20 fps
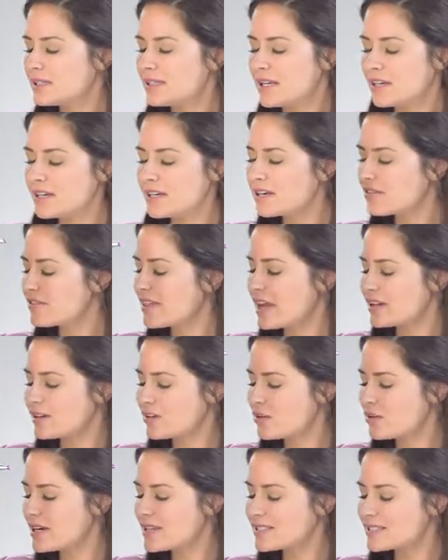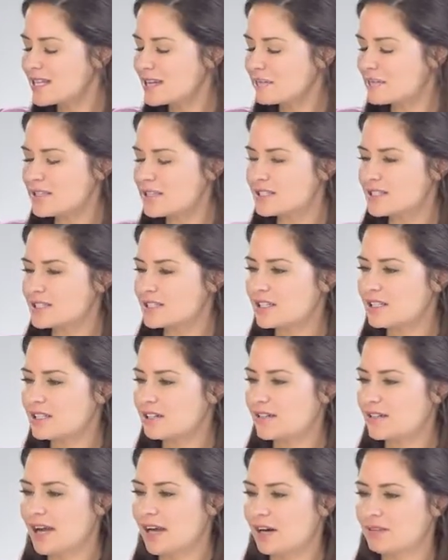Now you hear that noise? That means it's
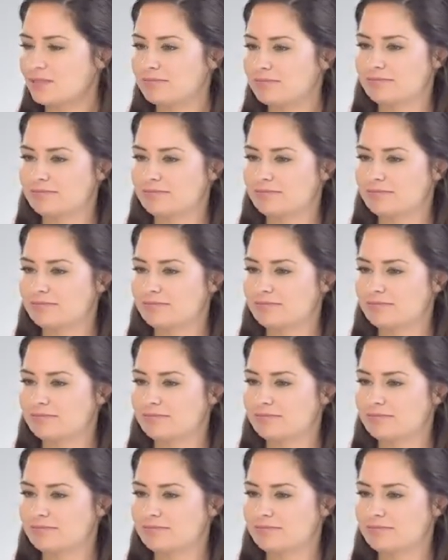cleared out.